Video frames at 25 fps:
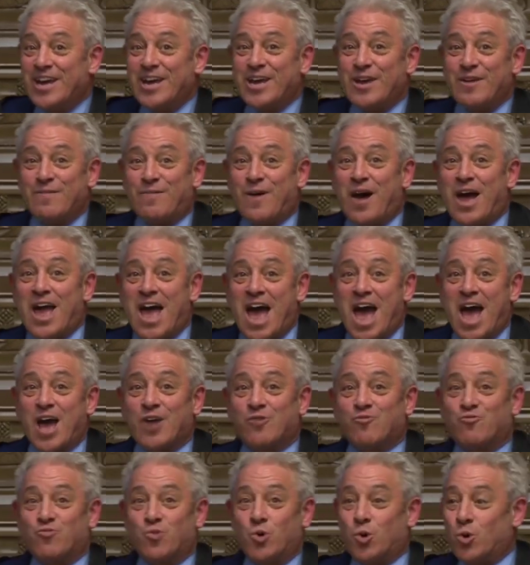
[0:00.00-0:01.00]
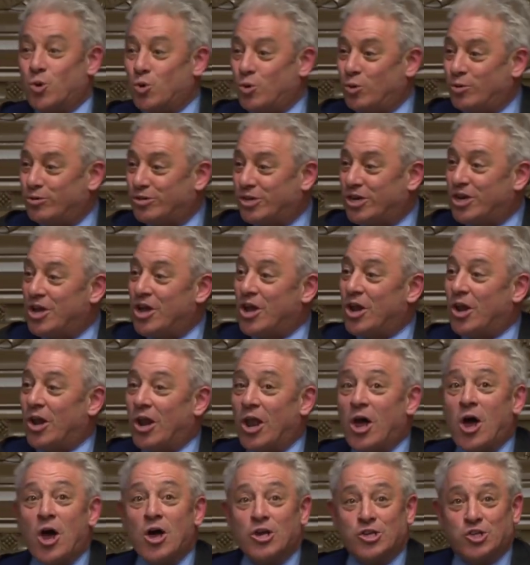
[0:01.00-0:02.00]
if I had ruled
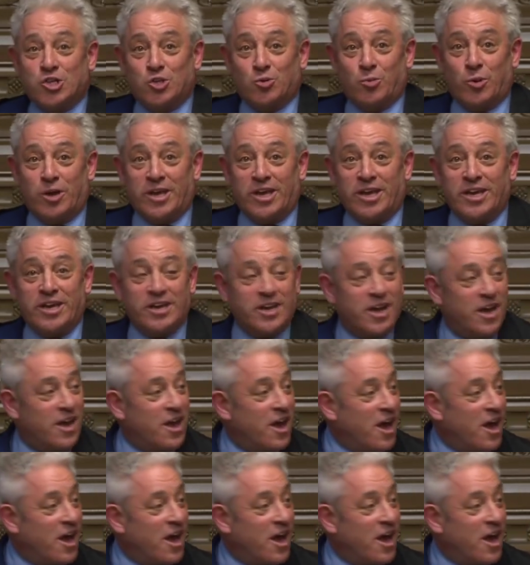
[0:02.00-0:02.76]
last week,